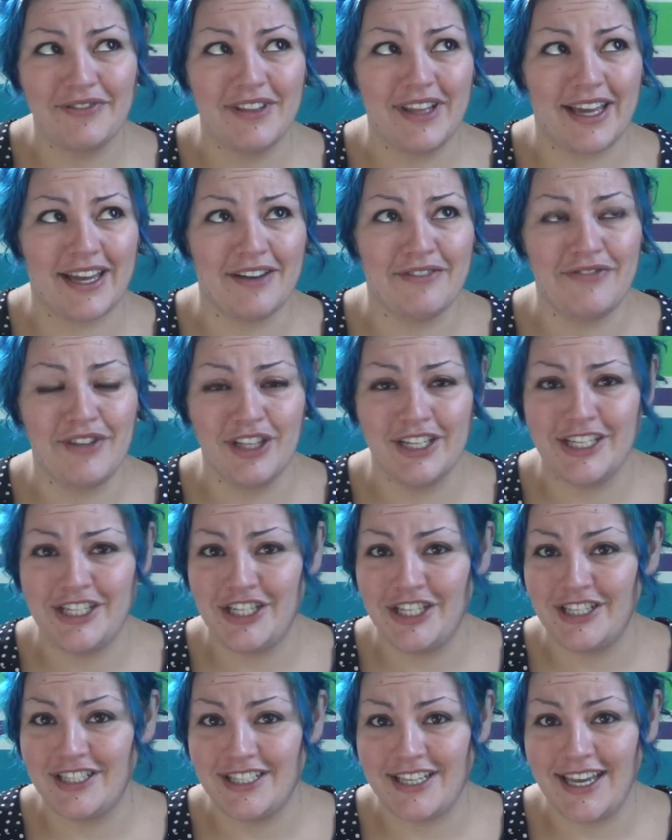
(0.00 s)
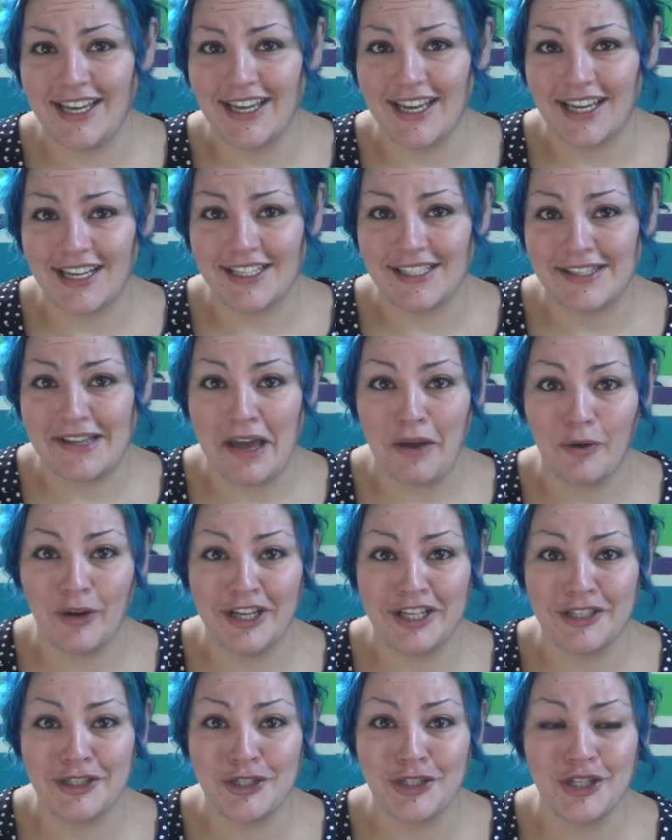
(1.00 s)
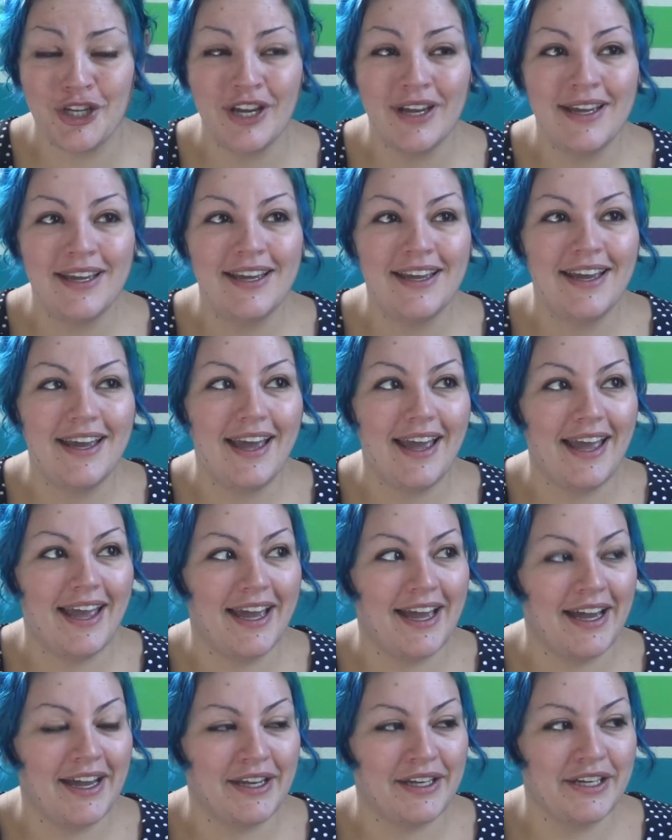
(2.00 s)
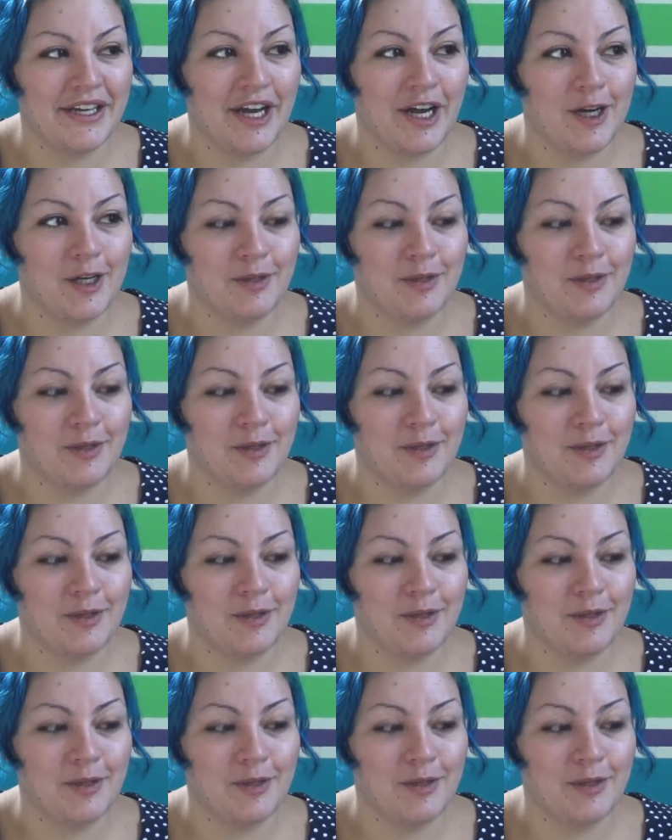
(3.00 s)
like a Philly cheesesteak kind of sandwich, and